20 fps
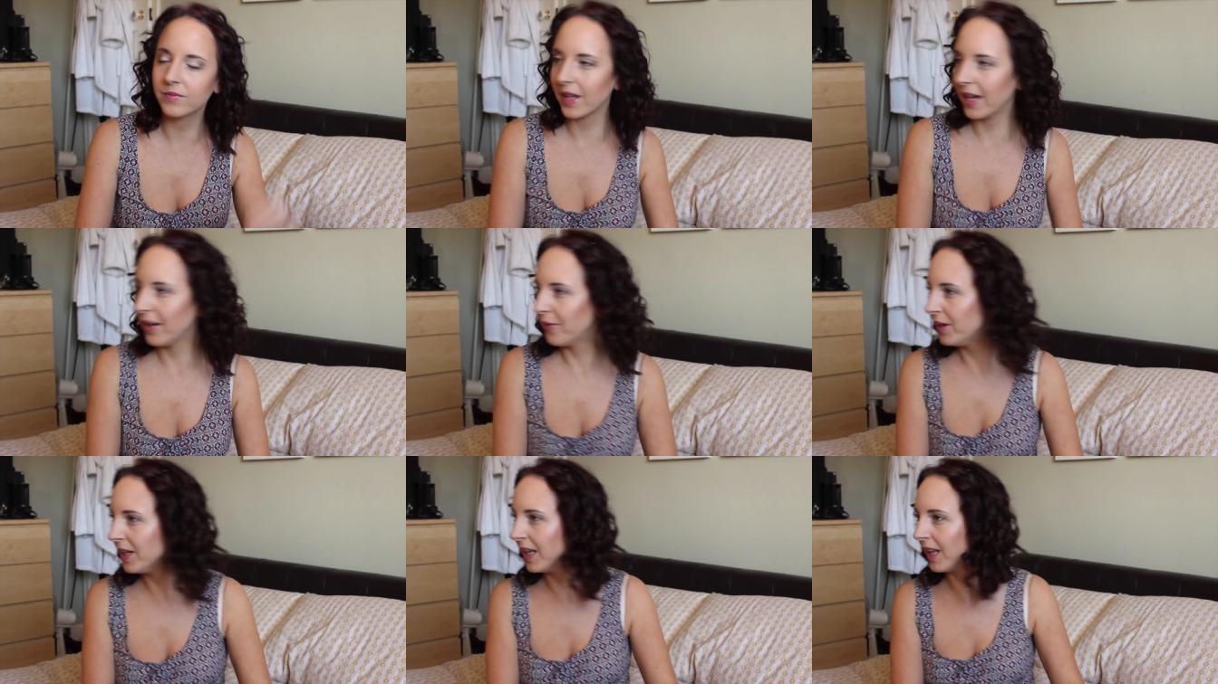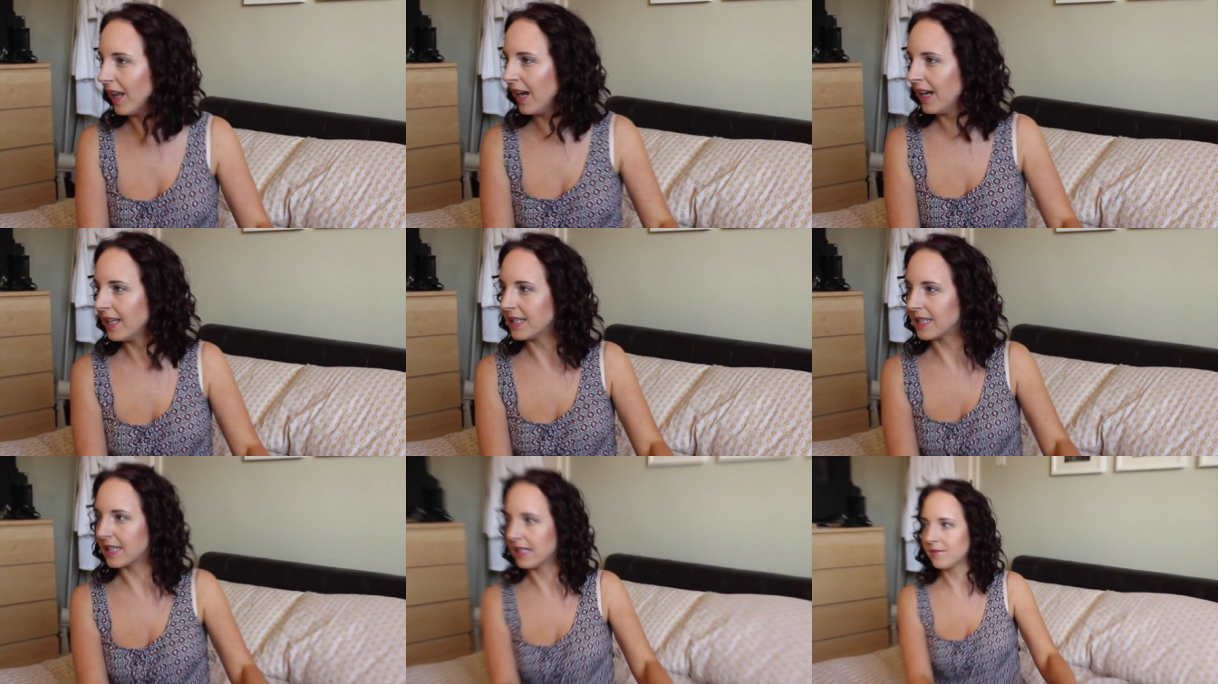I really
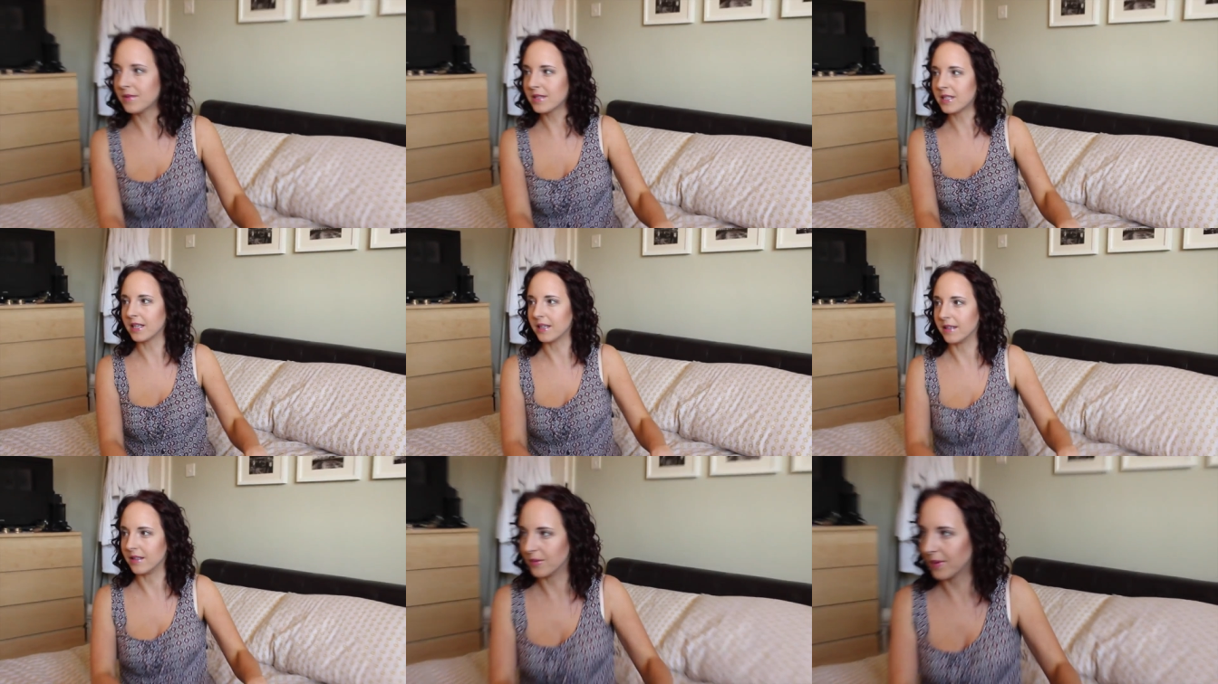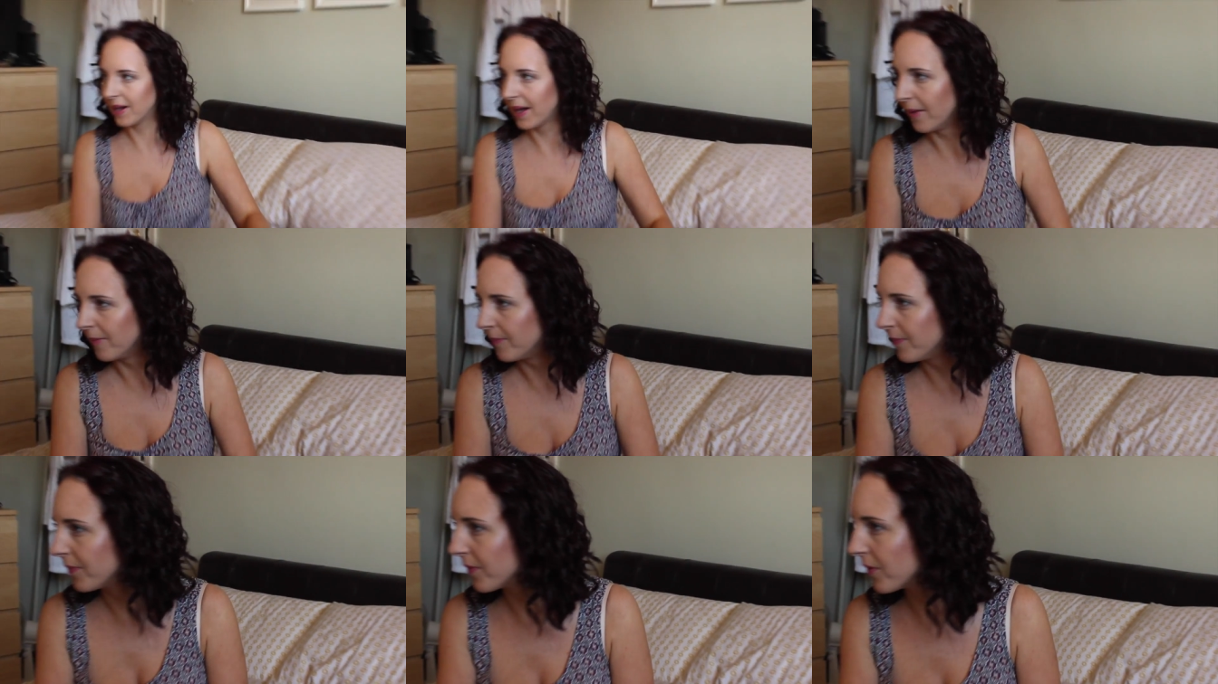like this lipstick as well.
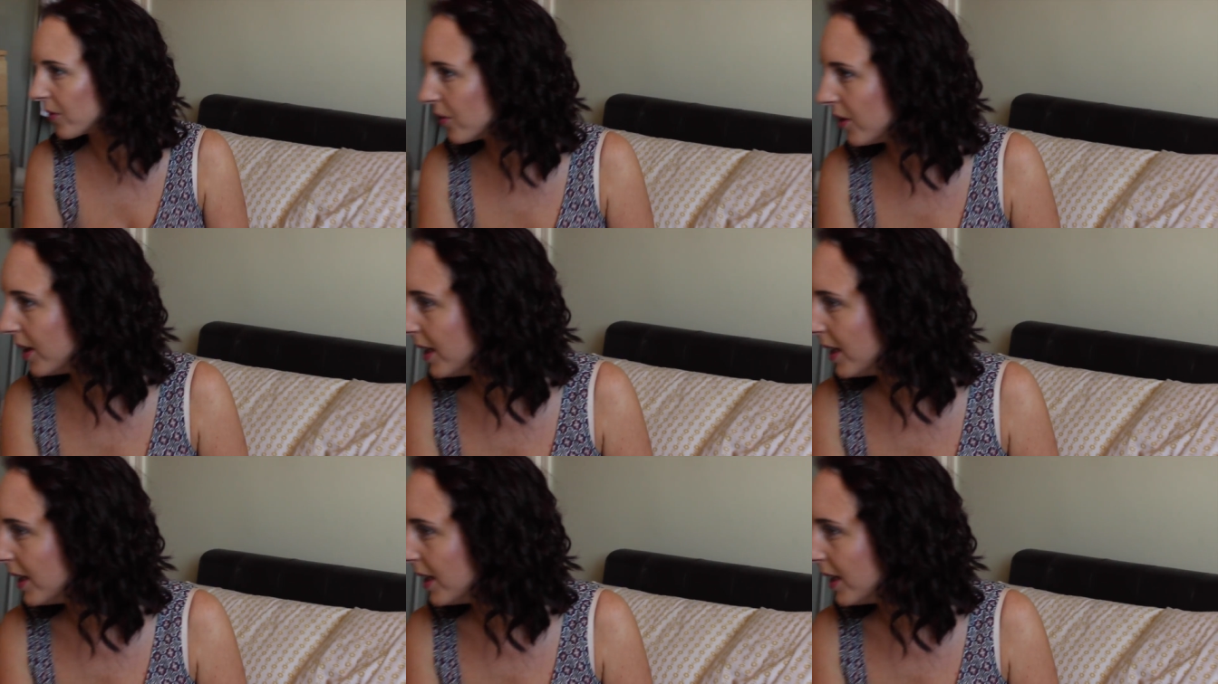There's no sense